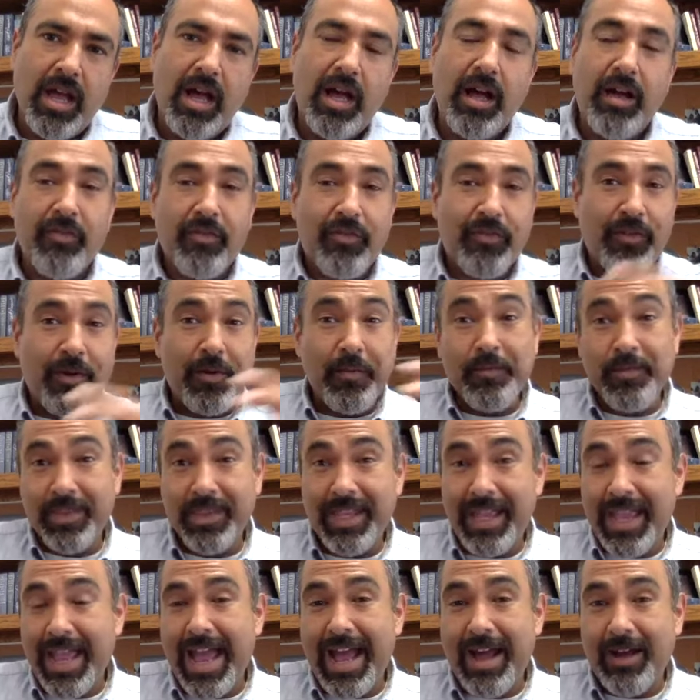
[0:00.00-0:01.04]
from
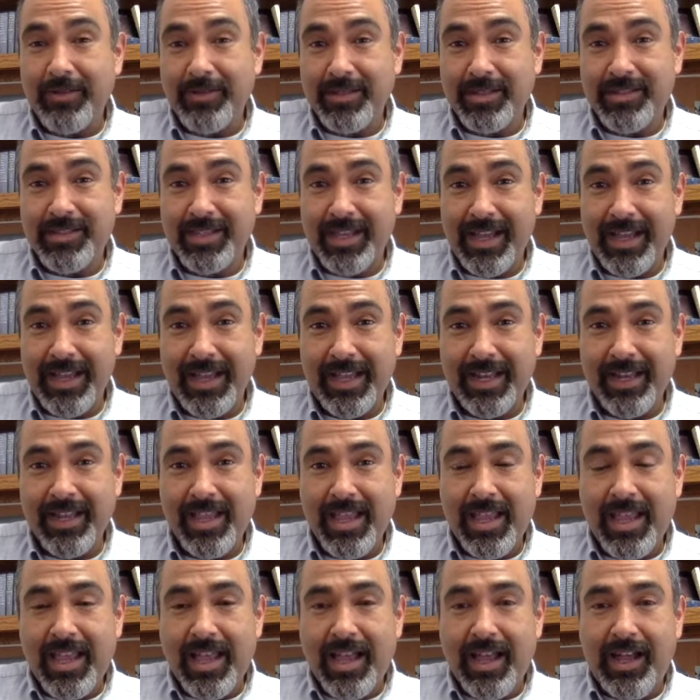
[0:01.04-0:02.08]
the outside?
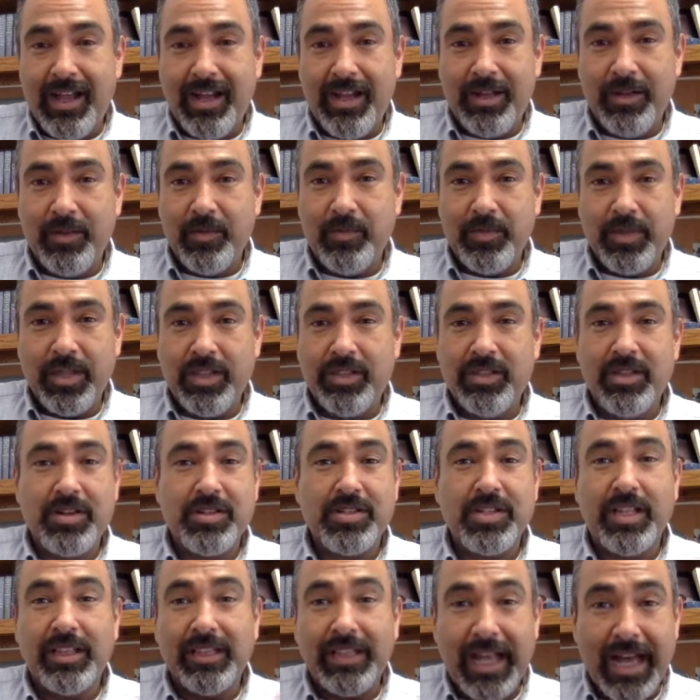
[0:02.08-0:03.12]
There's
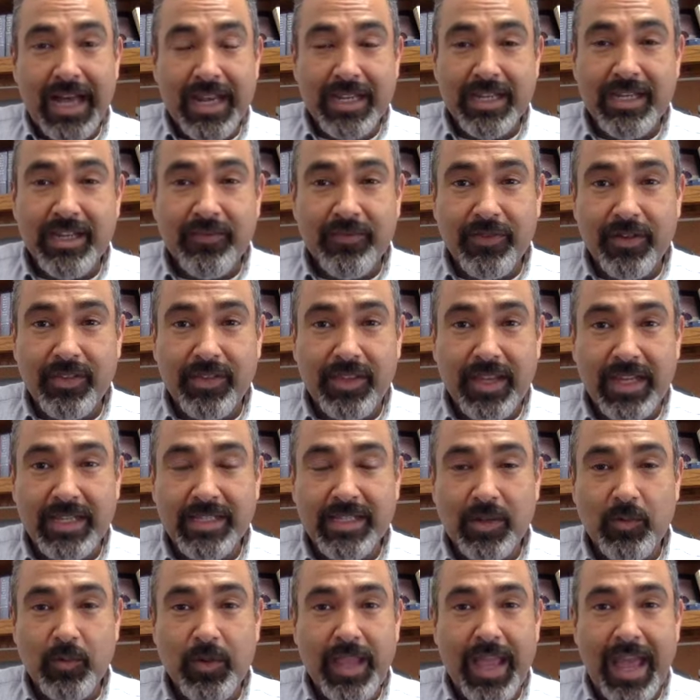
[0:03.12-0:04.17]
a lot of different things
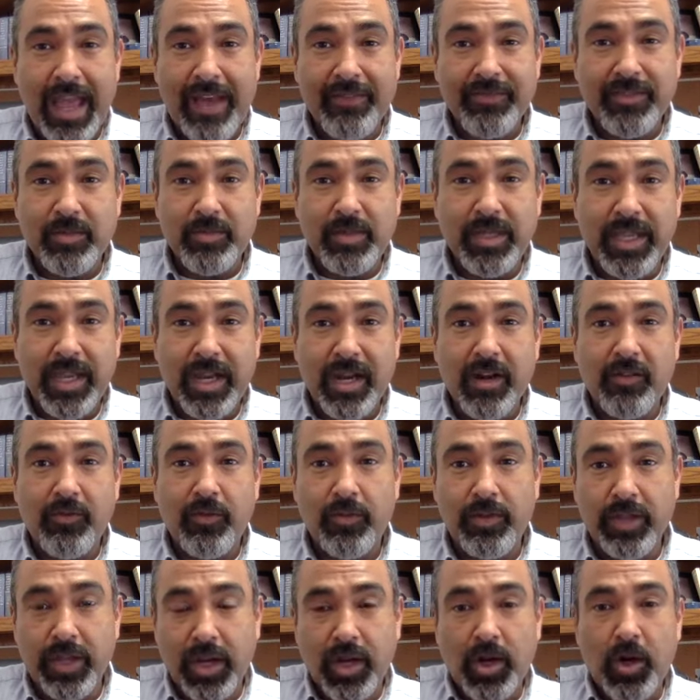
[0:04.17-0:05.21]
that we have to be
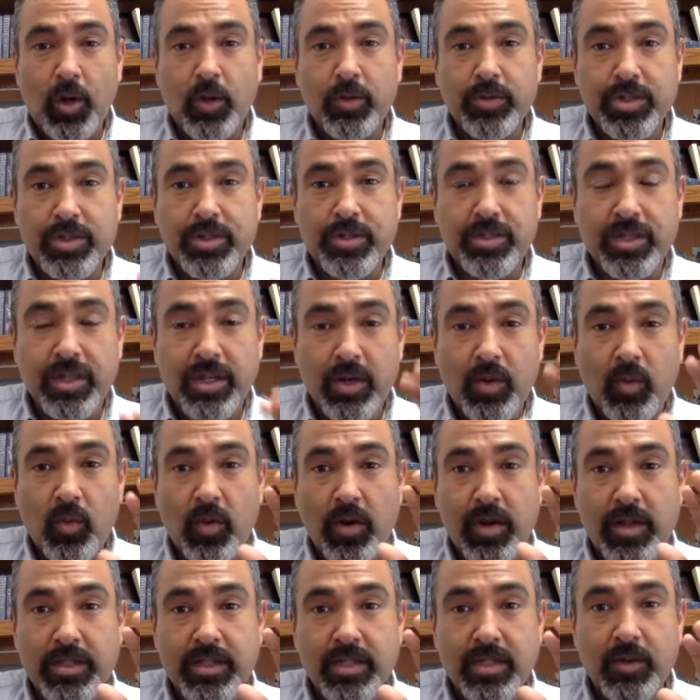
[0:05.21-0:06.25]
careful that culture is going
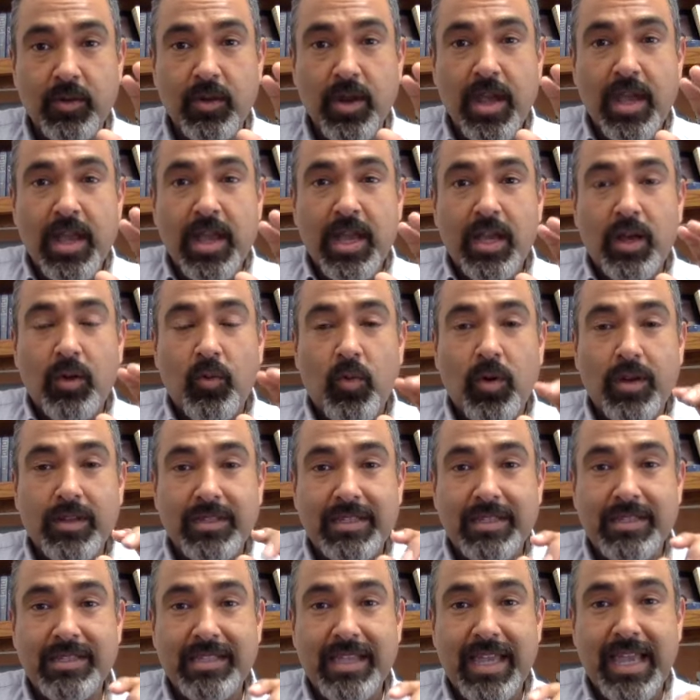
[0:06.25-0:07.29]
to want
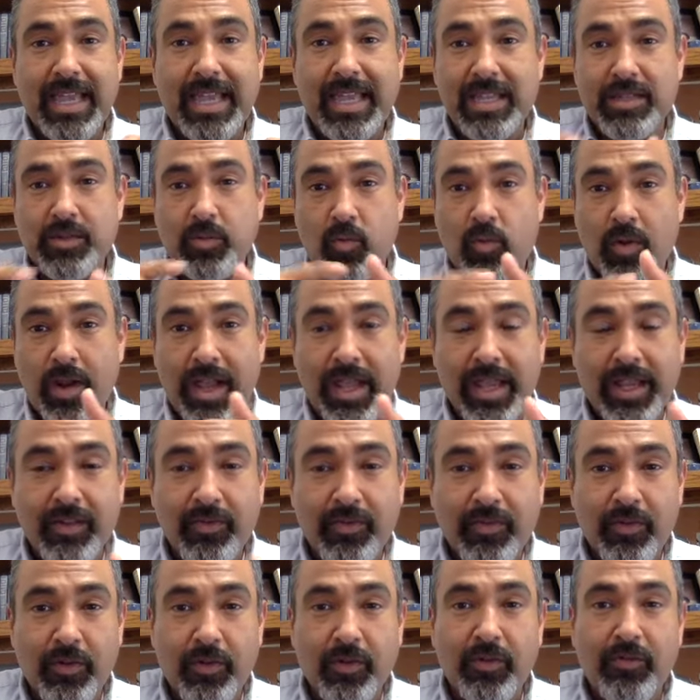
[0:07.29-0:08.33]
to say is right
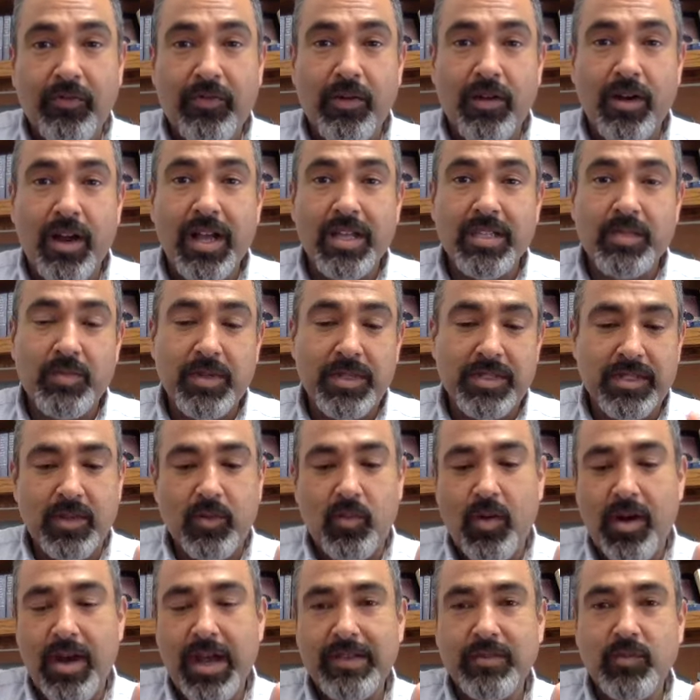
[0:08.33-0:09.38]
for husbands
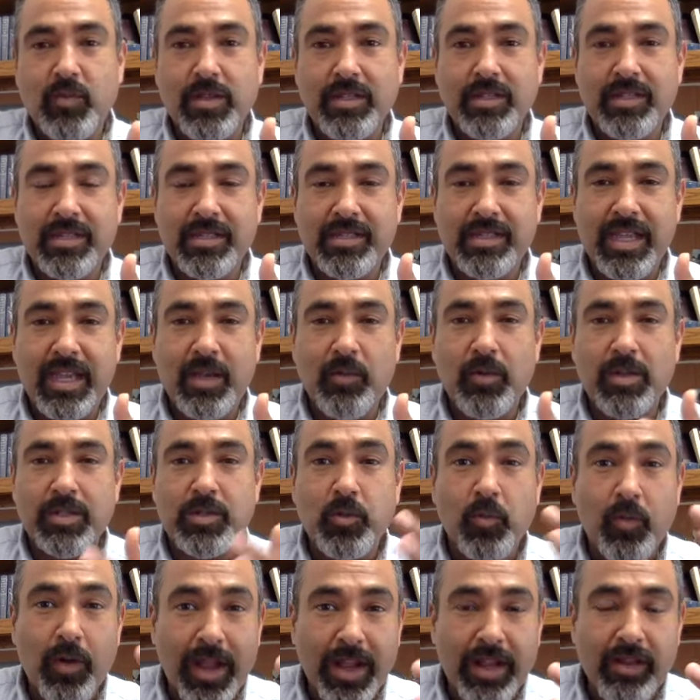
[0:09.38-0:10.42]
and wives, wants to say
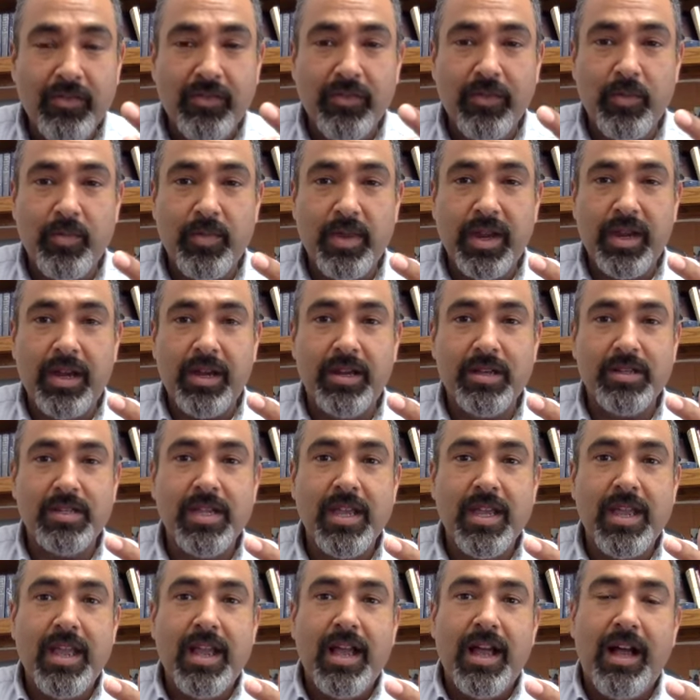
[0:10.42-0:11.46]
what's right for marriage.
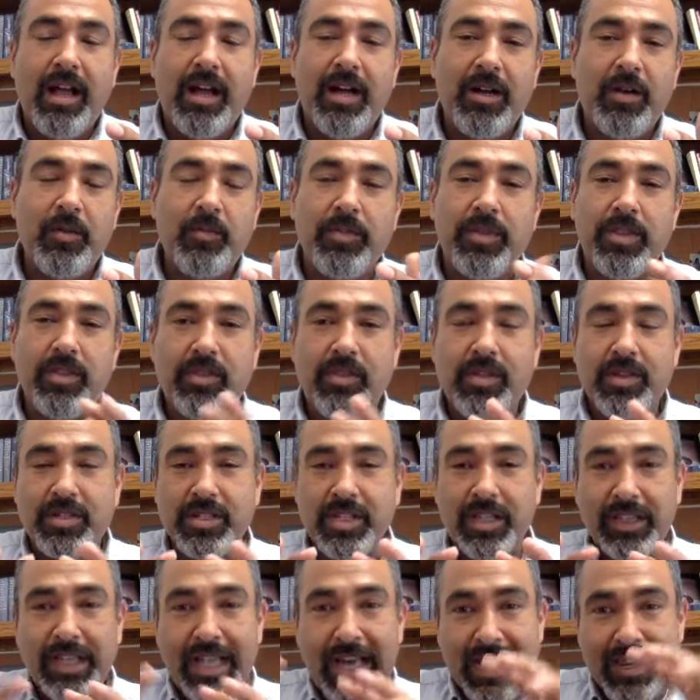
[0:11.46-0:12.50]
There's
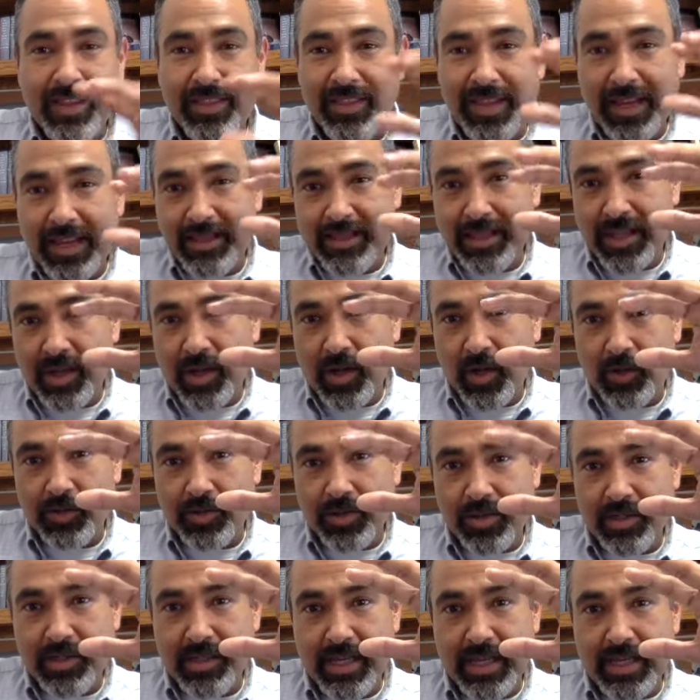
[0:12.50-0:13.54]
a lot of things that
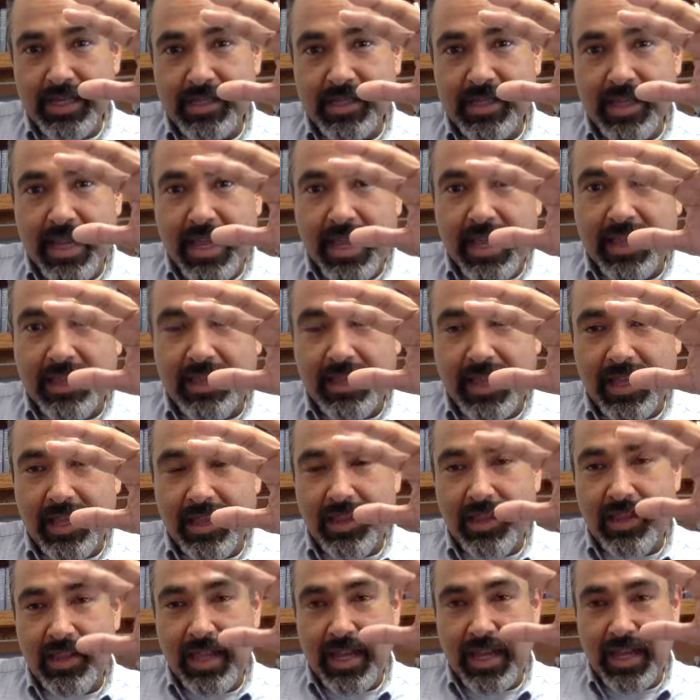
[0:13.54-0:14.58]
culture says
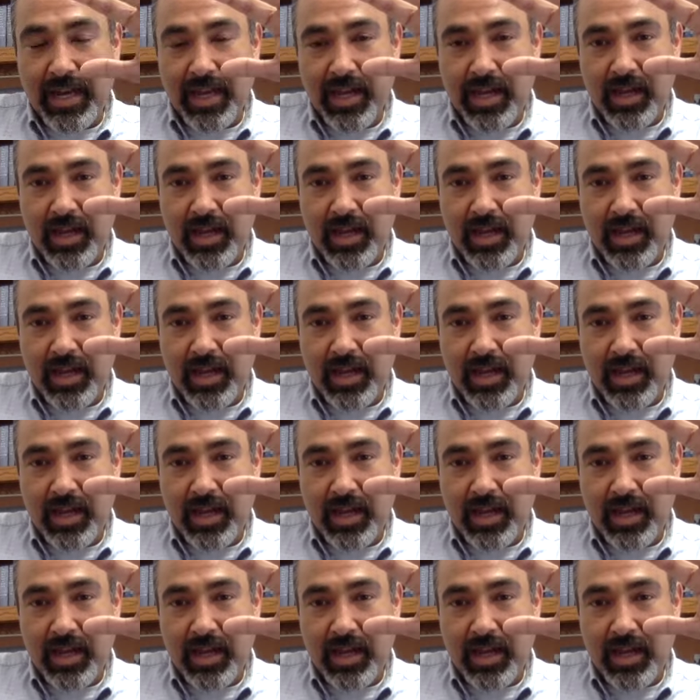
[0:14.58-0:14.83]
that